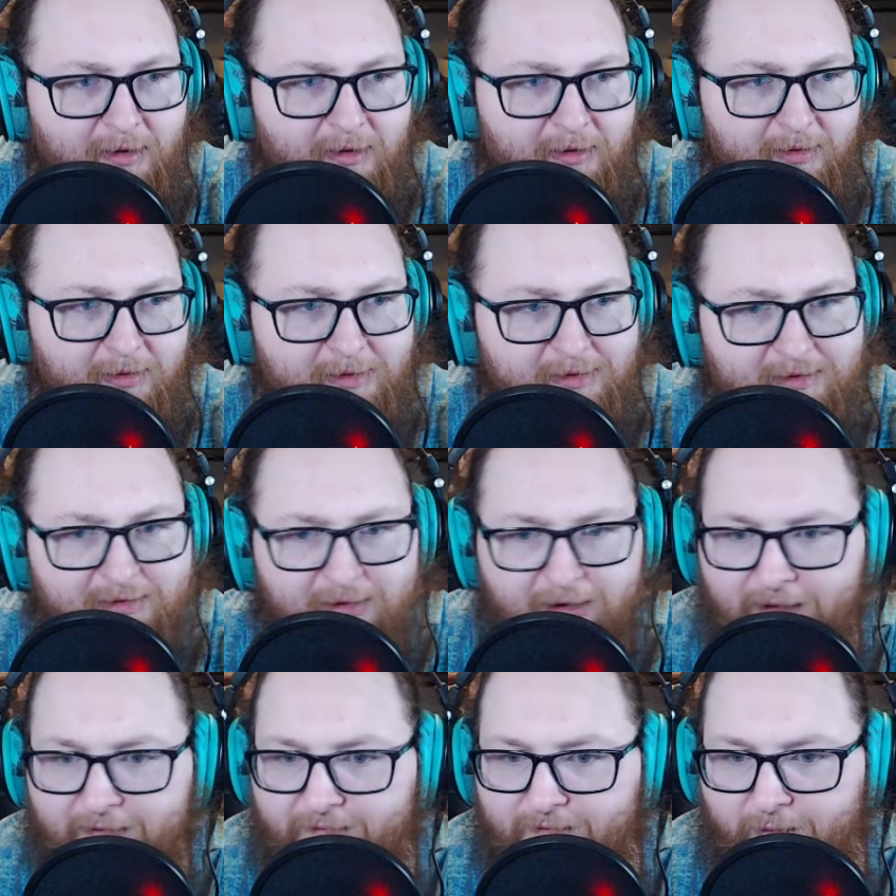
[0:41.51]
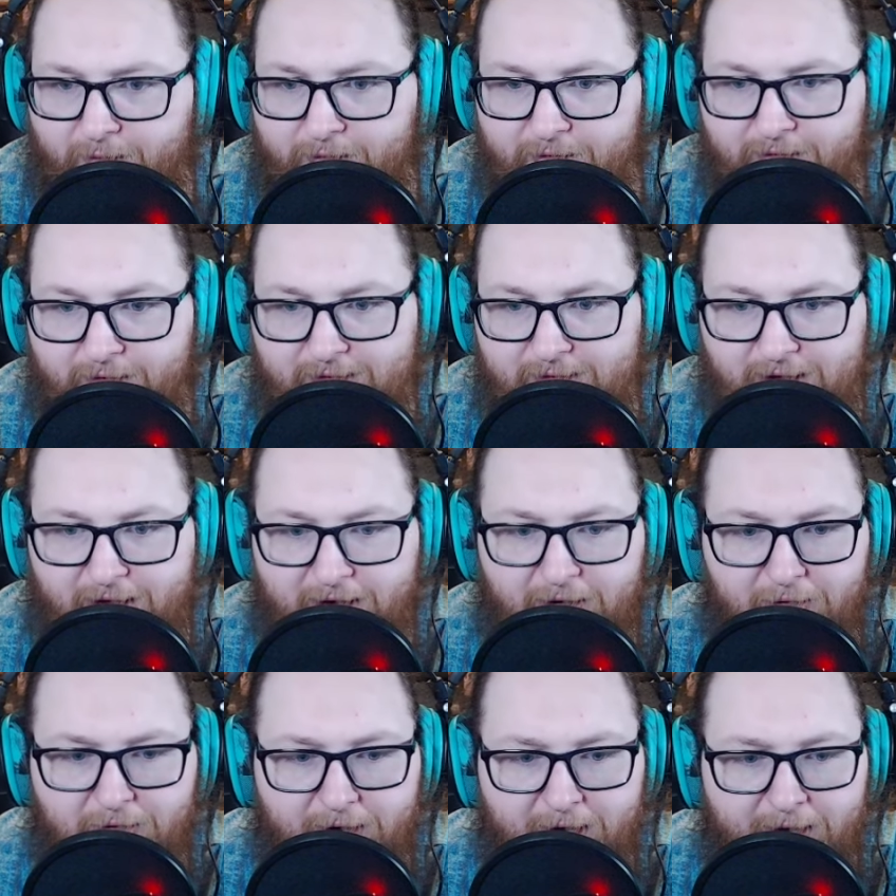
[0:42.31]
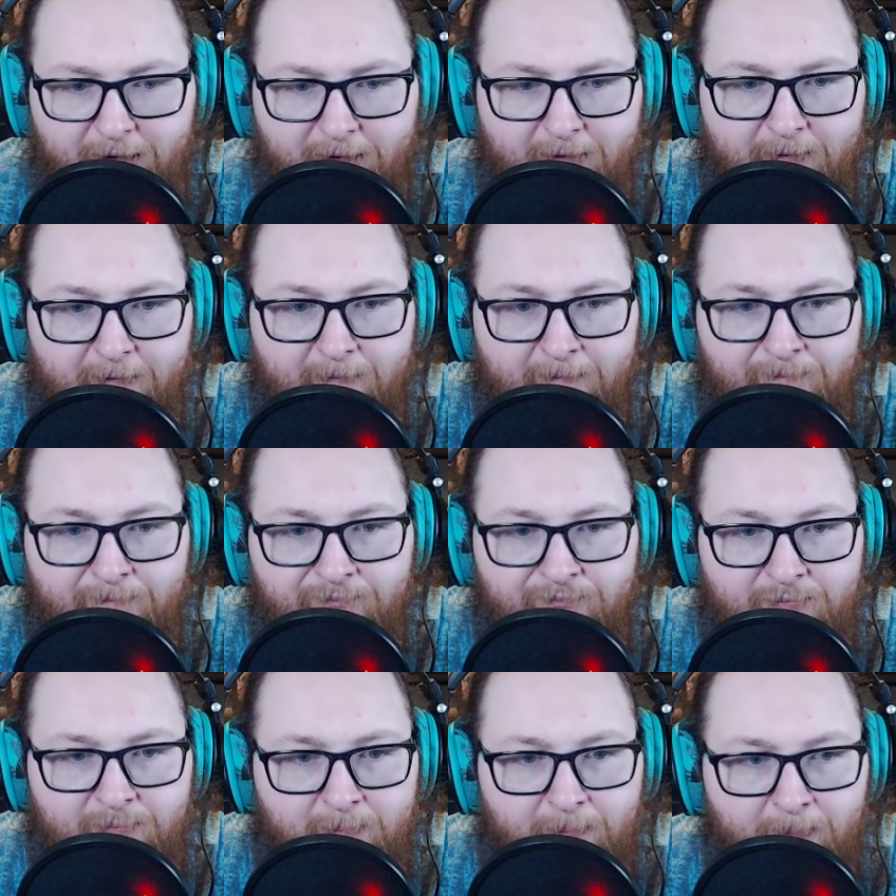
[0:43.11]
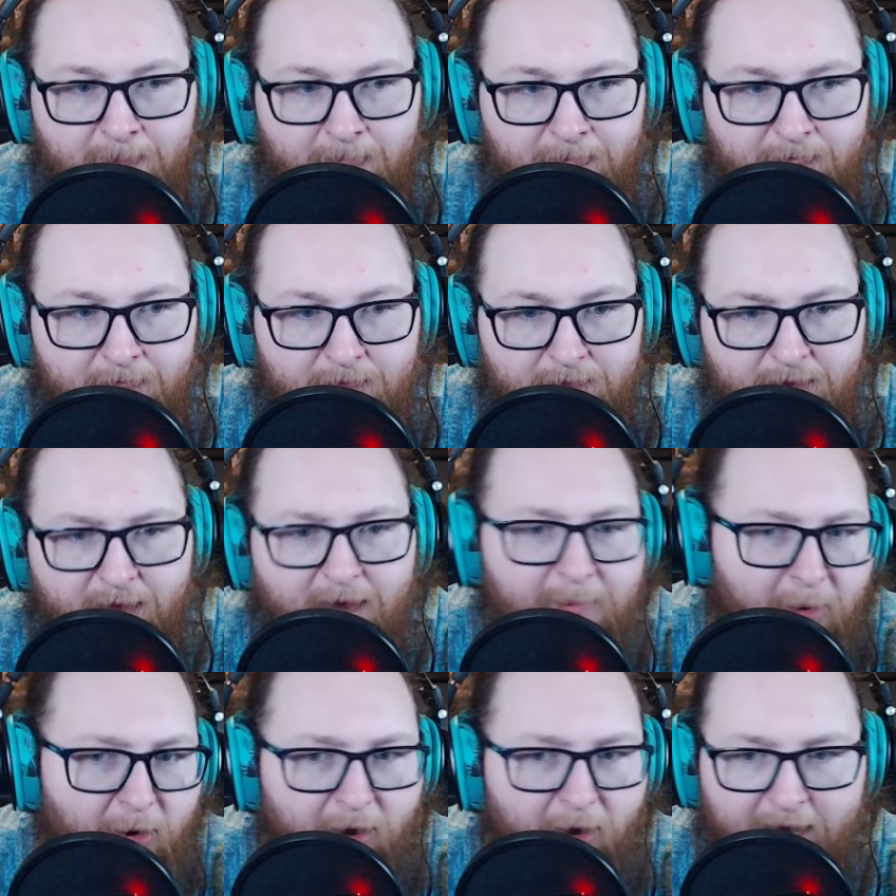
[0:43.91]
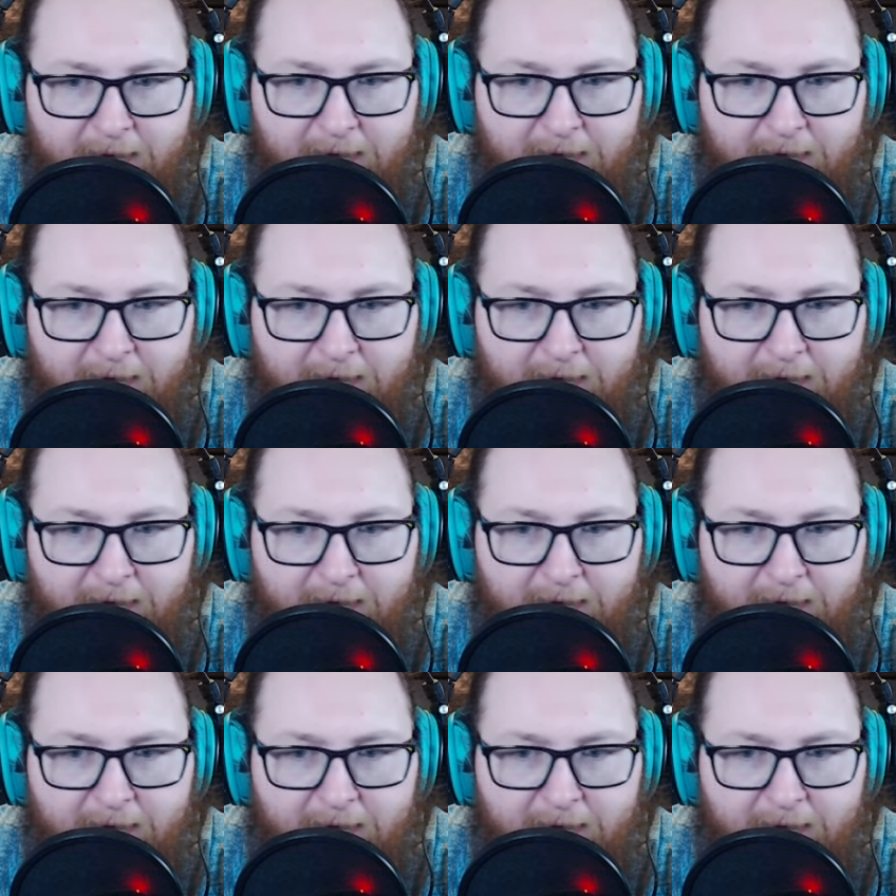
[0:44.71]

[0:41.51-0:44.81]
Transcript: Let's filter this out. Yeah, about $8,